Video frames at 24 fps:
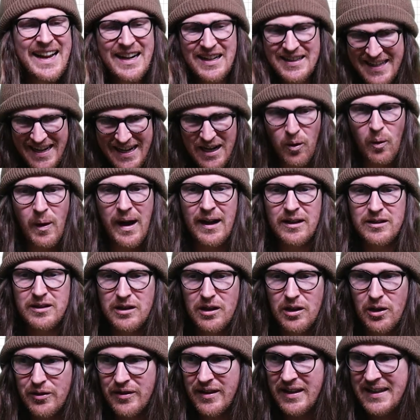It'll take a while to
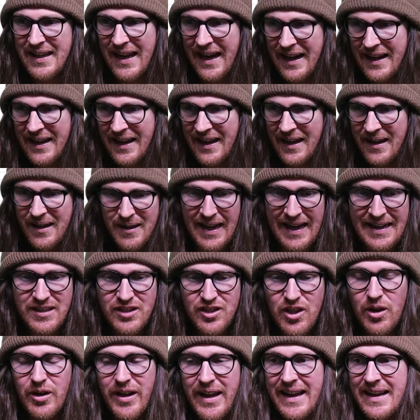load the data. And
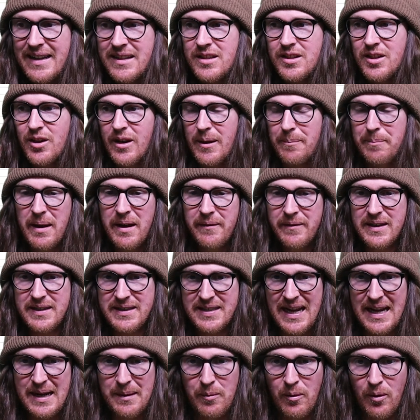so to insert a pivot
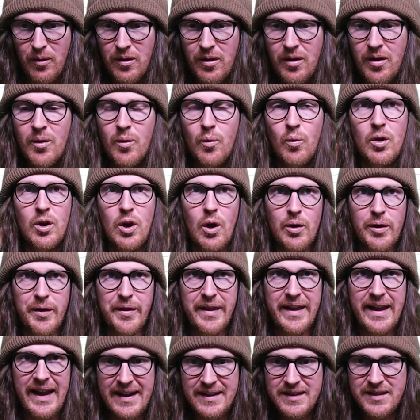table, we'll go to
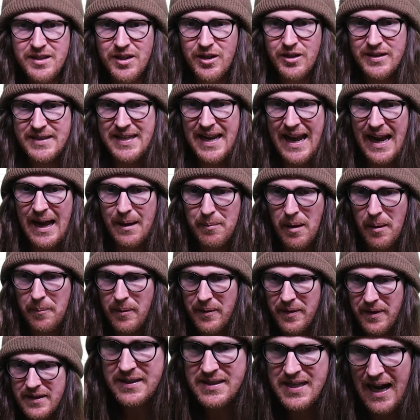the Insert tab up
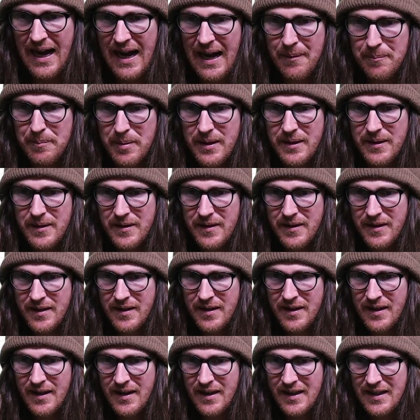at the top,
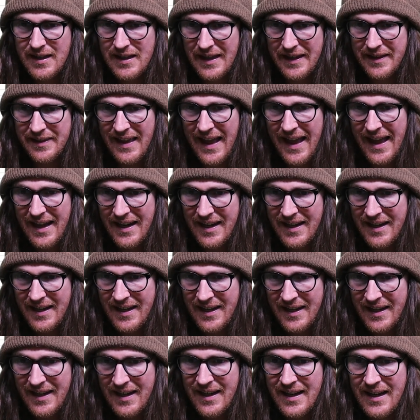click that,
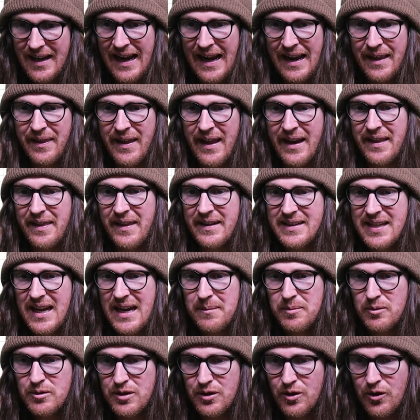and then in the
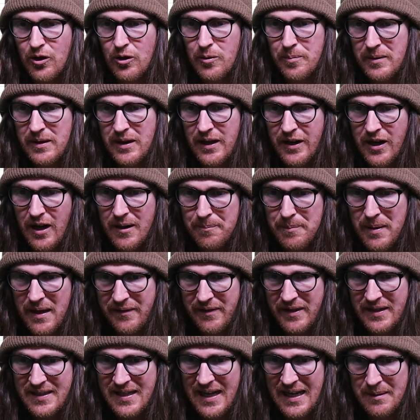Tables group, click on
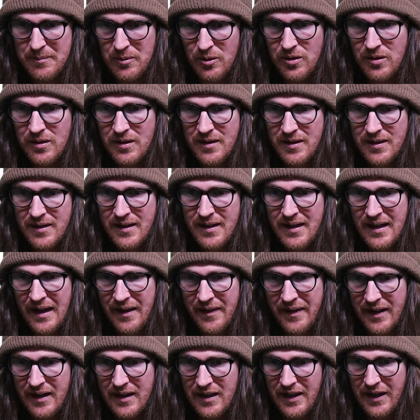Pivot Table,
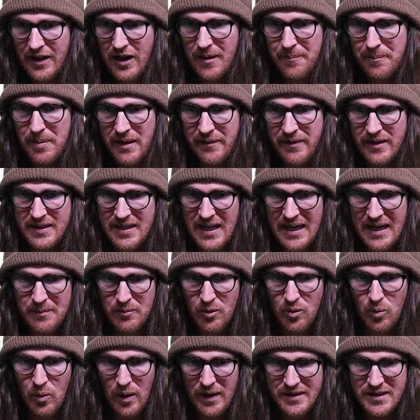and then click on Pivot
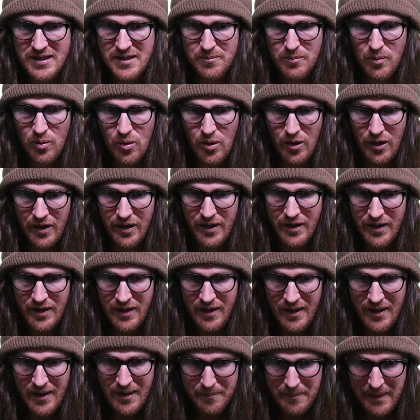Table once more.
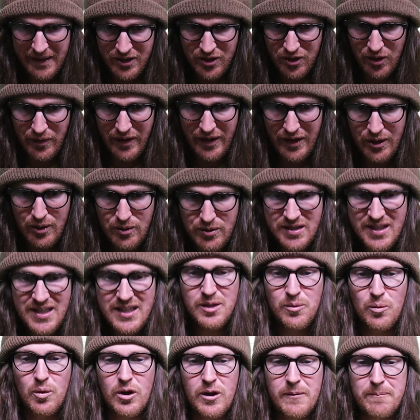Make sure that Use This
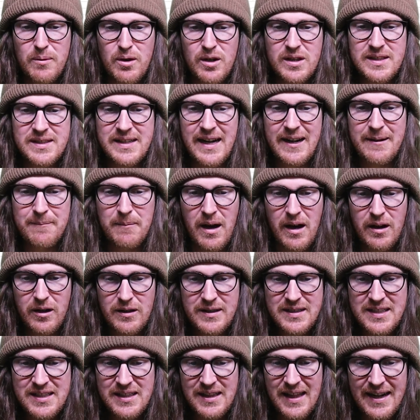Workbook's data model
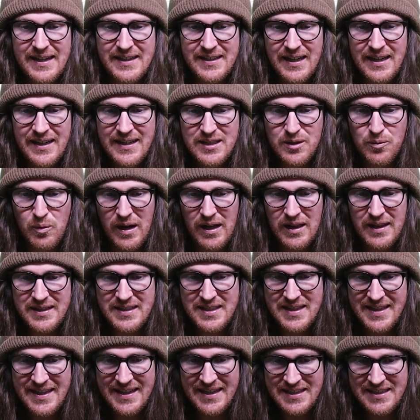is selected, as well as
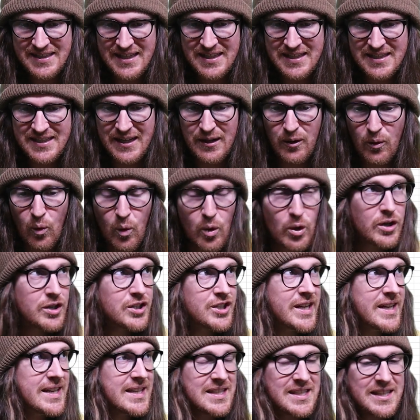the existing
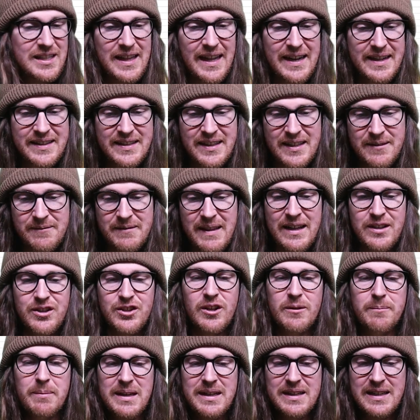worksheet is selected. That
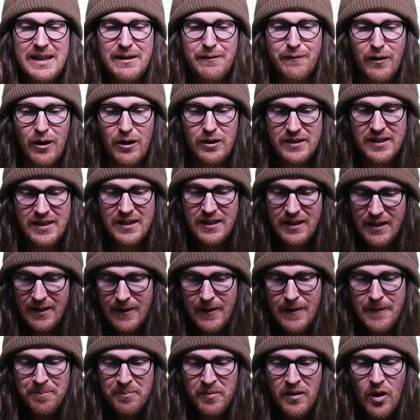should be defaulted.
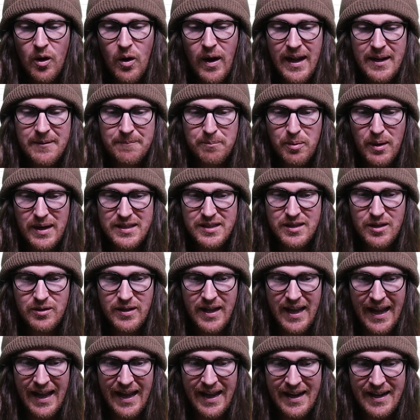Go ahead and press
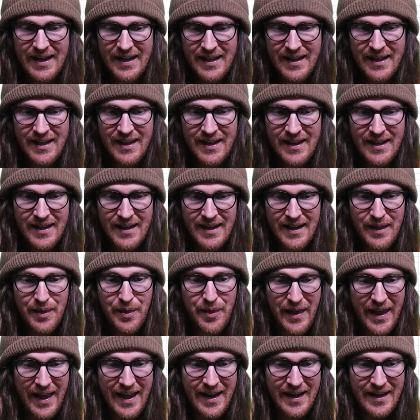OK.
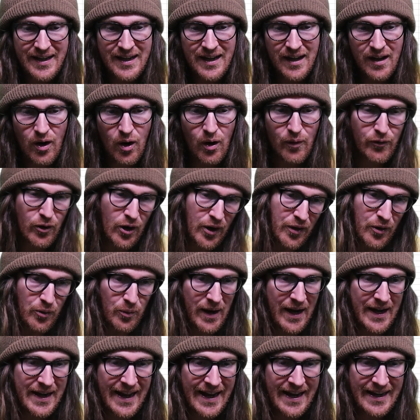Then, over on the
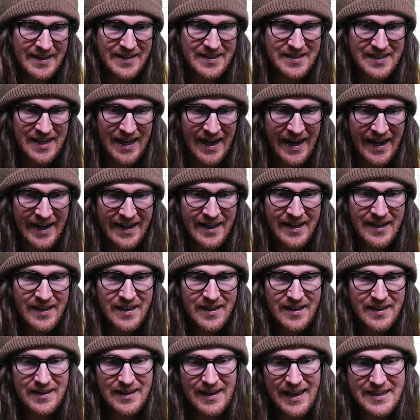right-hand side,
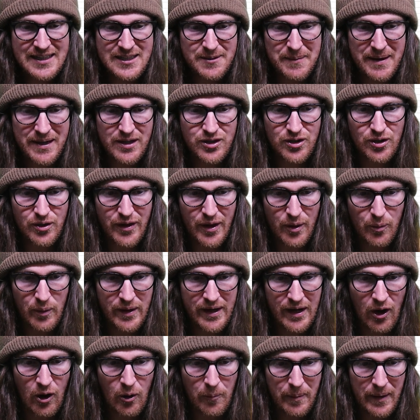let's make sure that
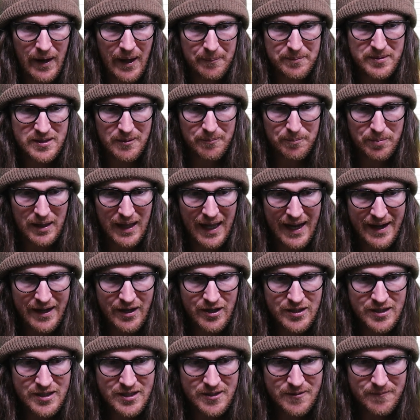we open up
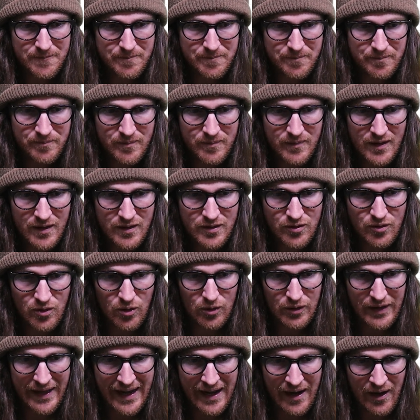Suppliers.
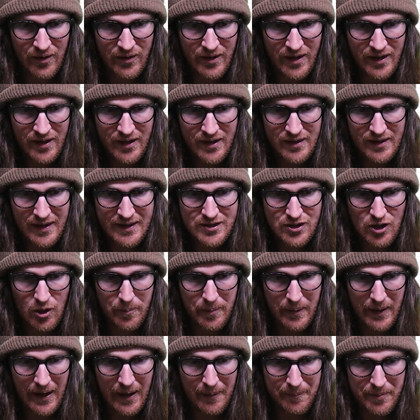Scroll down, let's
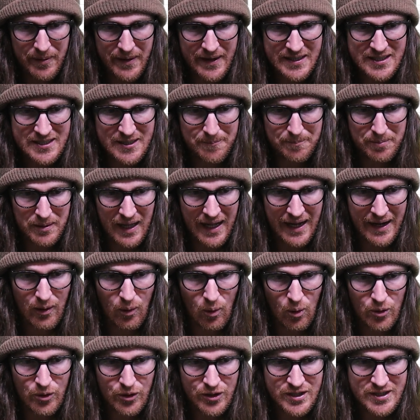open up the Supply
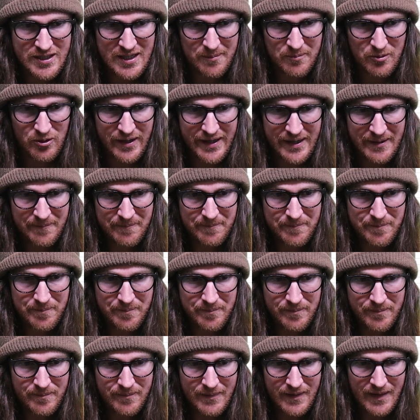Order Summary.
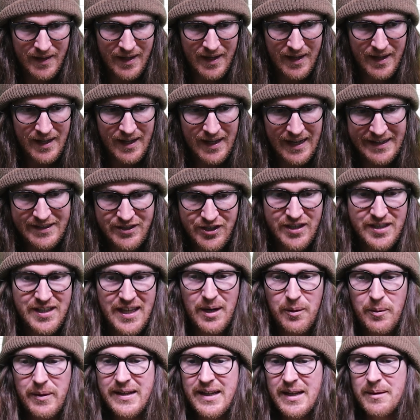And just
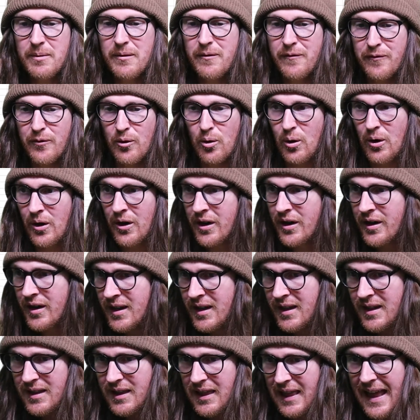like we did before,
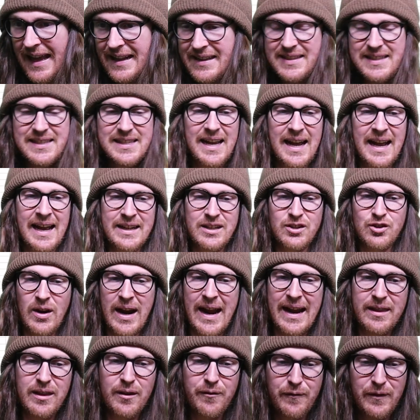let's
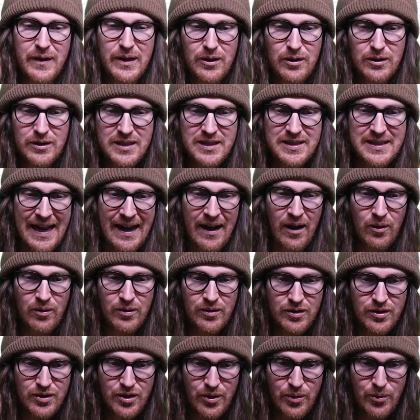drag the fields
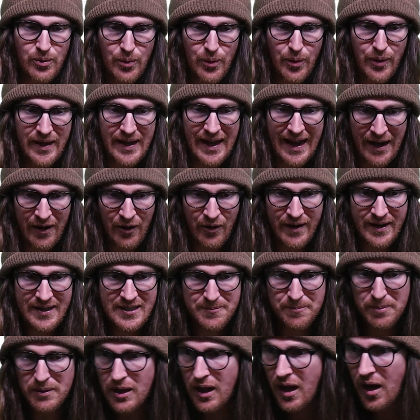down to the areas
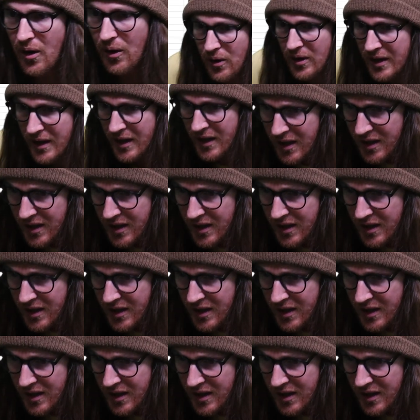below.